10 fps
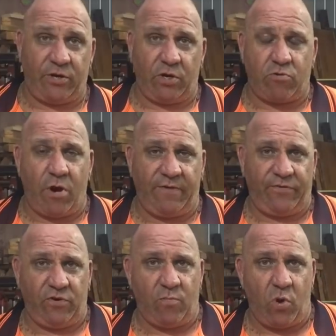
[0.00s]
to do quite a
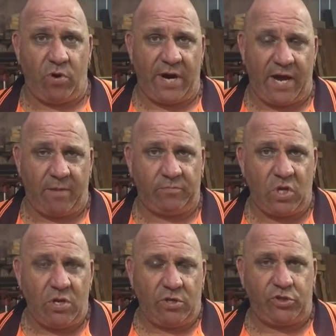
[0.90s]
few more
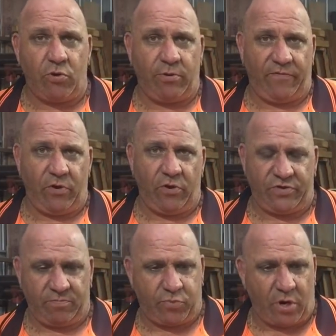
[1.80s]
tool reviews
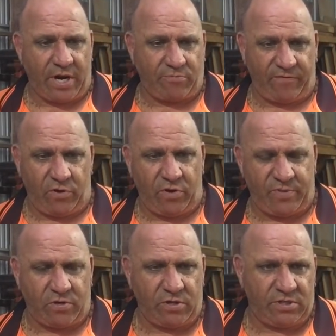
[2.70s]
and product reviews,
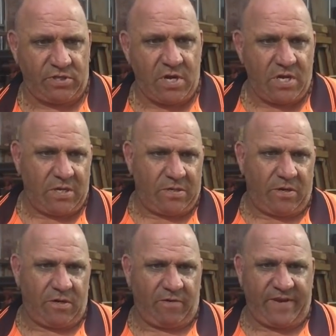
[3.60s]
because
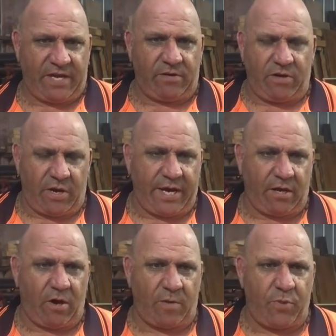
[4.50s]
I get a
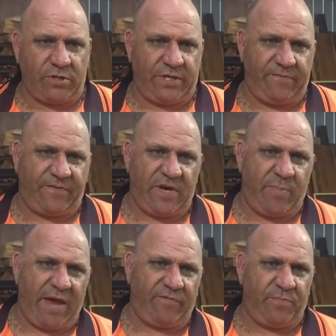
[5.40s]
lot of positive
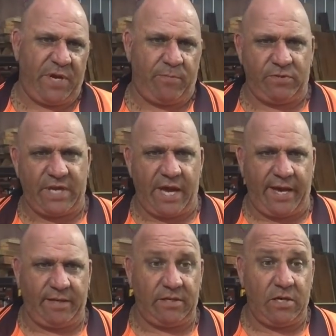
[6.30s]
feedback from people saying,